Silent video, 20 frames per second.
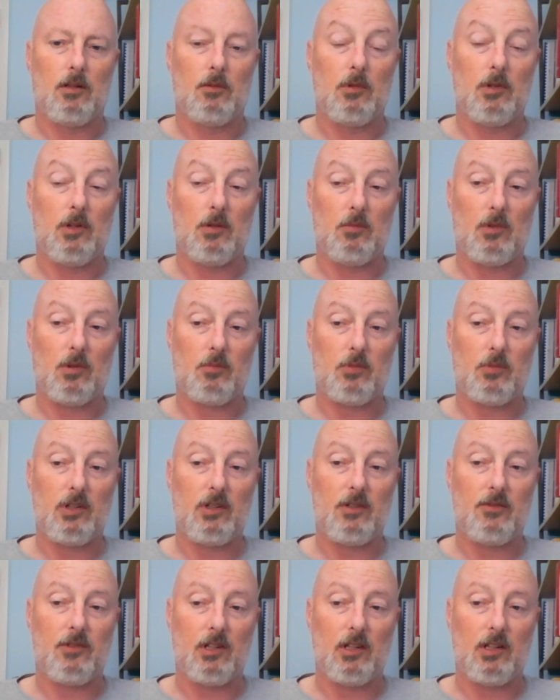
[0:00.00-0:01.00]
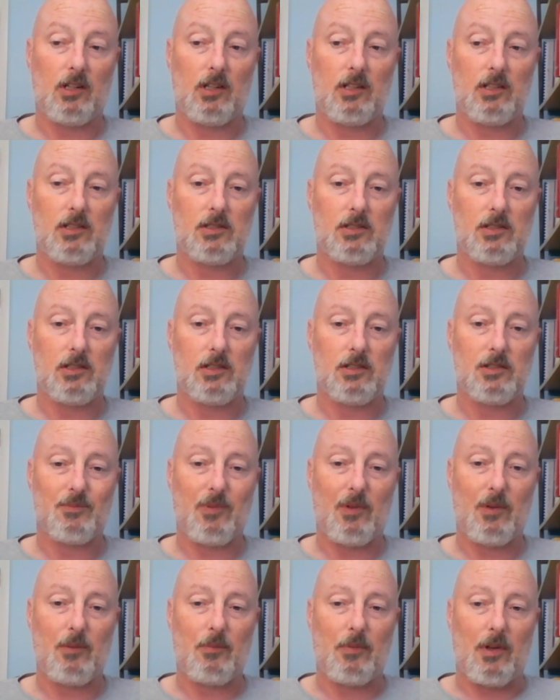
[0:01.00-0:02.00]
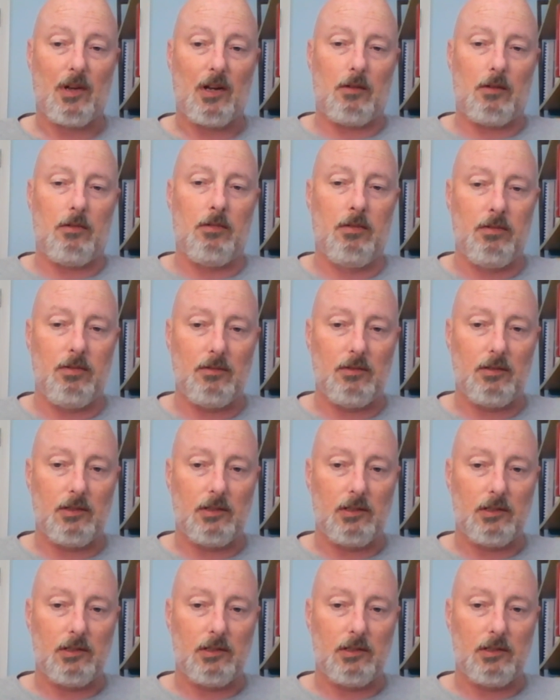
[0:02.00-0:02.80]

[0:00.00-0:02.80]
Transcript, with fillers: But my breathing at least is a bit better,